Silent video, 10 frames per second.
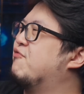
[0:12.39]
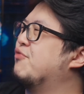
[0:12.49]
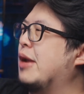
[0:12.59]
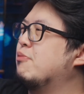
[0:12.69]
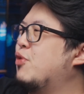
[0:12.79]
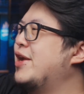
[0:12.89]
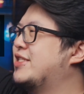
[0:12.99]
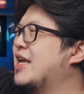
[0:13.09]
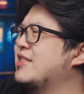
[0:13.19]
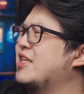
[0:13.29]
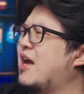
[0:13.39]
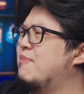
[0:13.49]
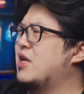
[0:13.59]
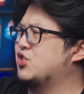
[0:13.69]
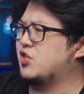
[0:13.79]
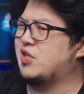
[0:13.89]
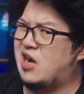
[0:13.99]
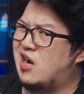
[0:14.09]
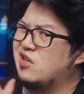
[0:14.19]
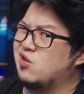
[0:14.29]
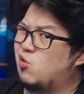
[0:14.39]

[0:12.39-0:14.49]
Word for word: frame rates and did I mention higher